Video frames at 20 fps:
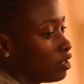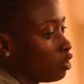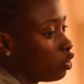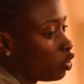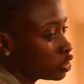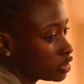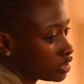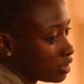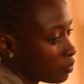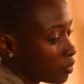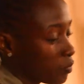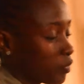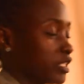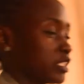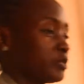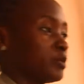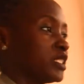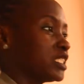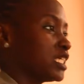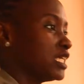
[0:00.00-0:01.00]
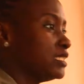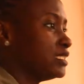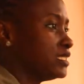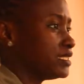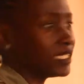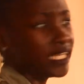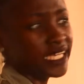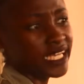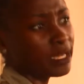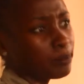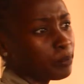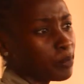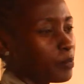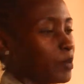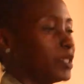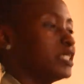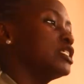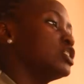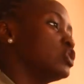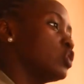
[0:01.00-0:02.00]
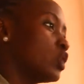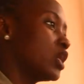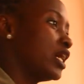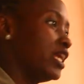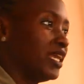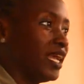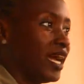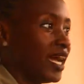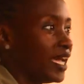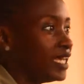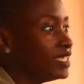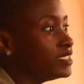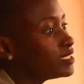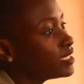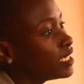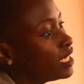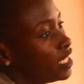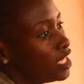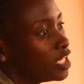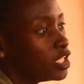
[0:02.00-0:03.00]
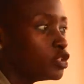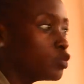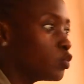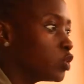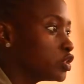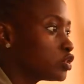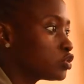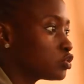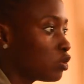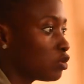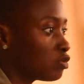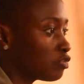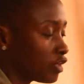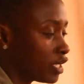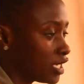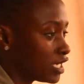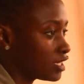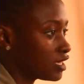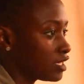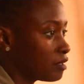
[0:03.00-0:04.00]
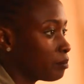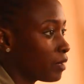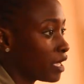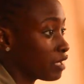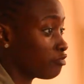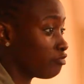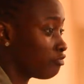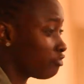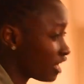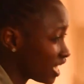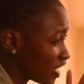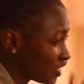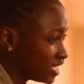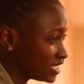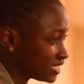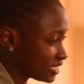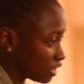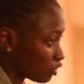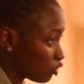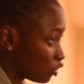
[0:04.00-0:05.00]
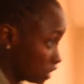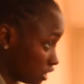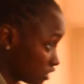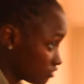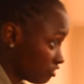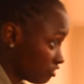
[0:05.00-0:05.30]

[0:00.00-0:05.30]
older people especially say young people are disorganized, they won't solve anything by violence, they call it